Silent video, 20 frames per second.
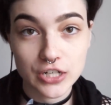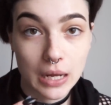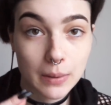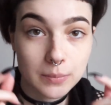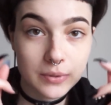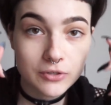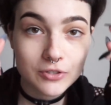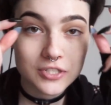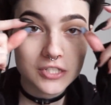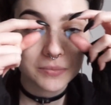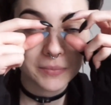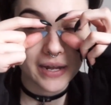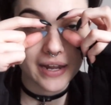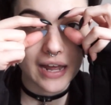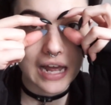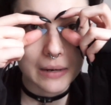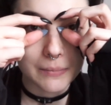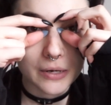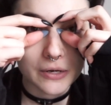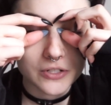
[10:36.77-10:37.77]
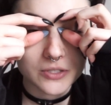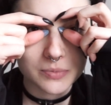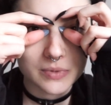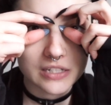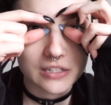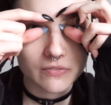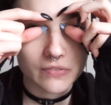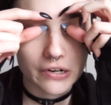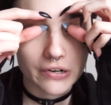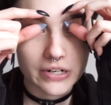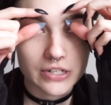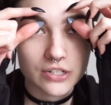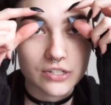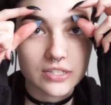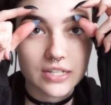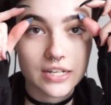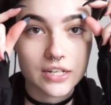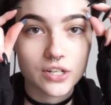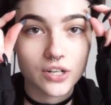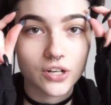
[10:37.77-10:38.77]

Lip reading: I'm used to my eyebrows being very just like